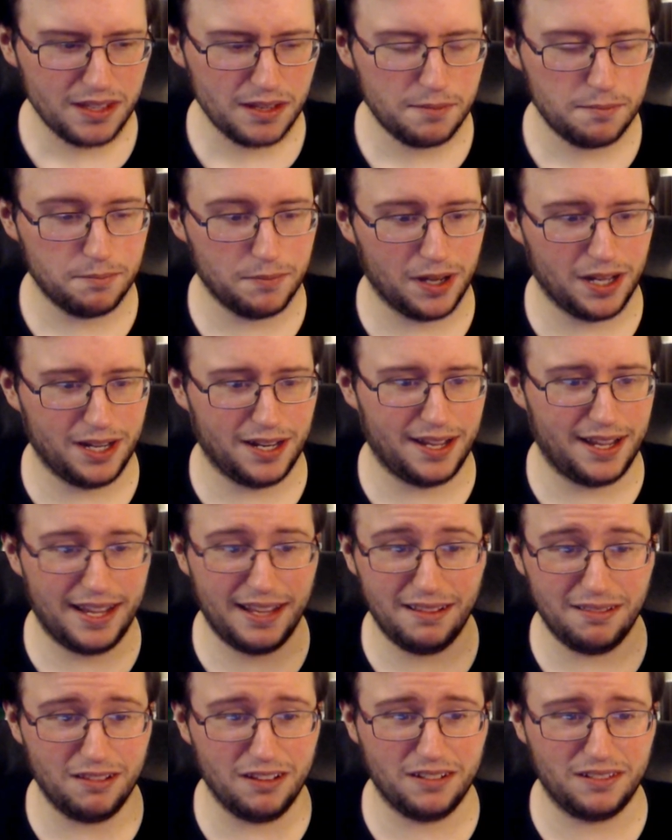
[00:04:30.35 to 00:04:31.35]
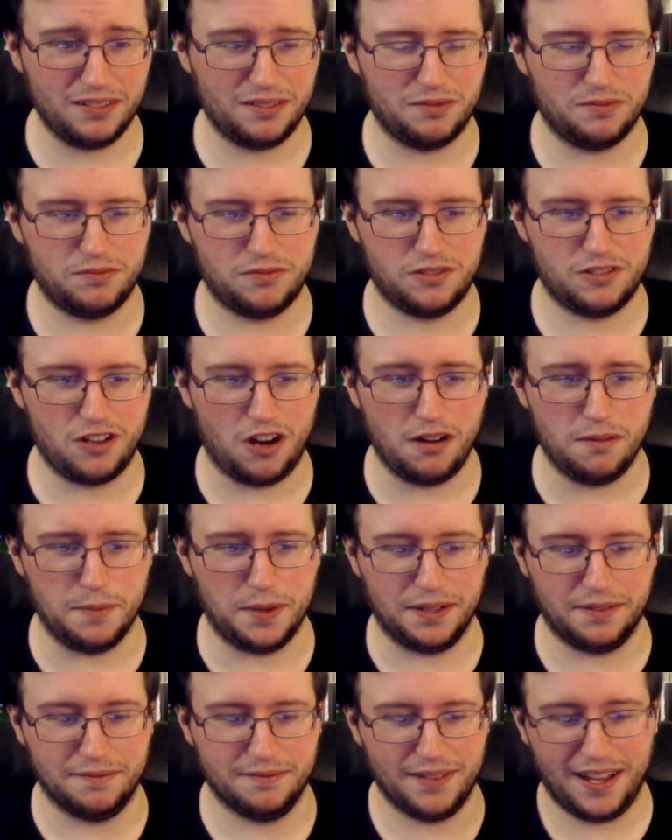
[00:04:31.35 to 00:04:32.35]
But uh, it looks
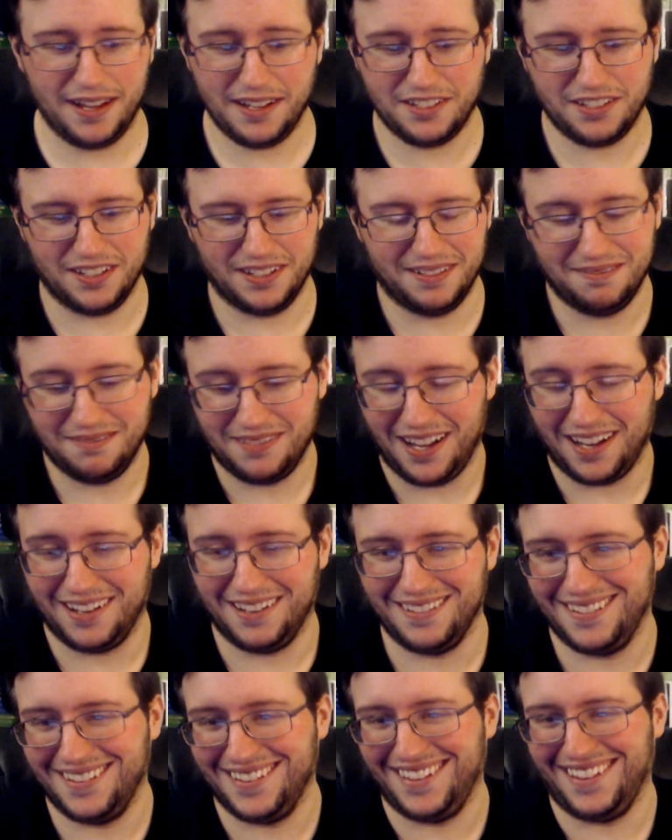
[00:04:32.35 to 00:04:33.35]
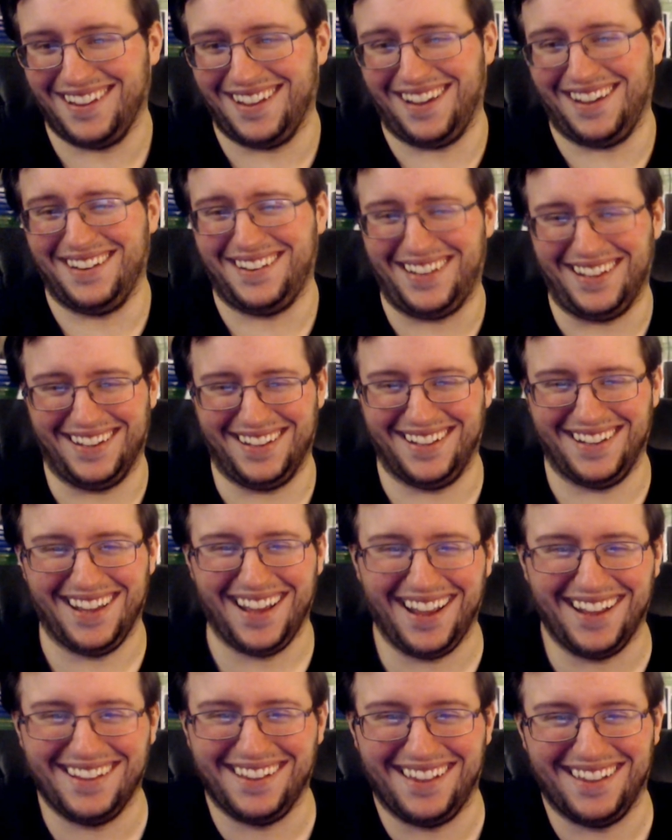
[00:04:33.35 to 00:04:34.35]
charming. actually kind of like
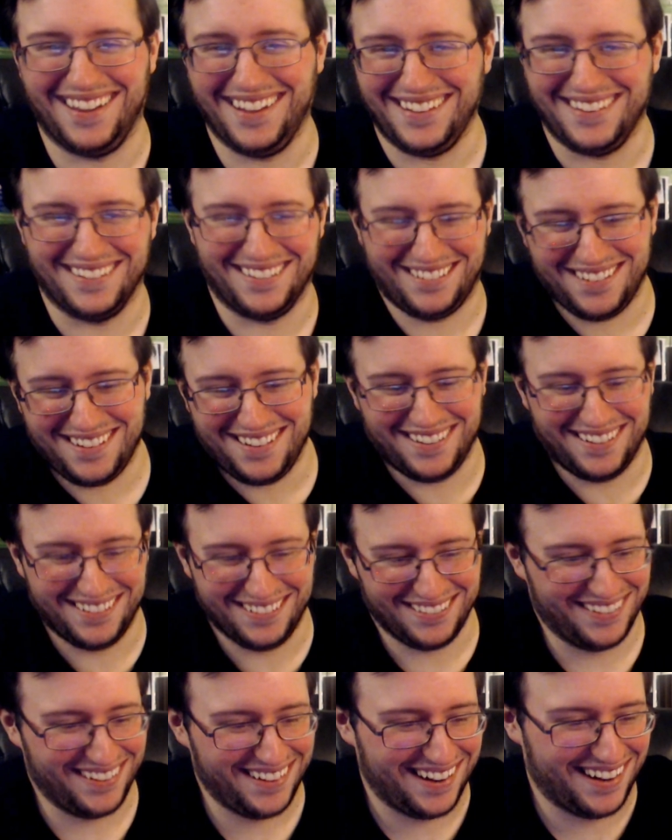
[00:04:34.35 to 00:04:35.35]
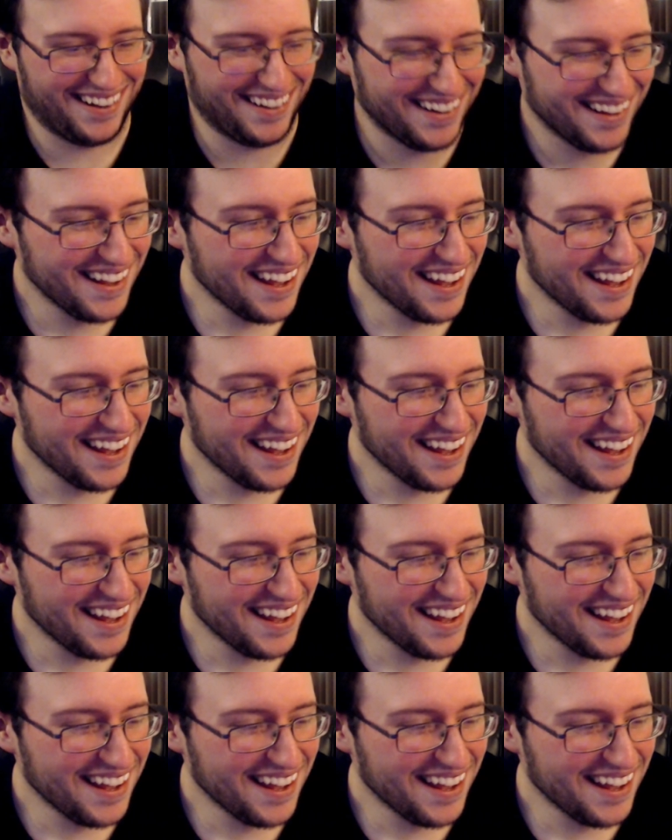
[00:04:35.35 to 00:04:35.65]
I like the trailer. It was all right.